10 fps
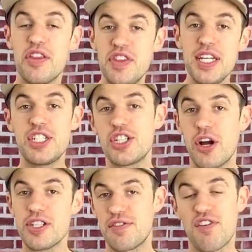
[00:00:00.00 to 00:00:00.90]
that these
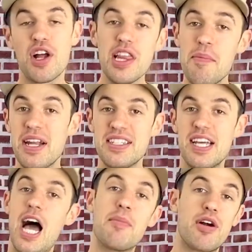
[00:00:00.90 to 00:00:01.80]
shirts for a limited
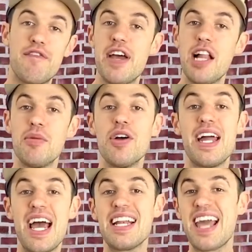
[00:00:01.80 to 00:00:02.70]
time are available
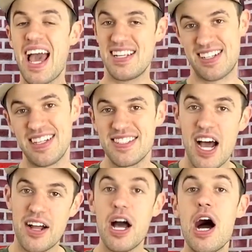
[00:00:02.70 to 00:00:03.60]
at
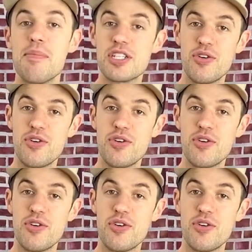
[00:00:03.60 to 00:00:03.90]
edgasket.com.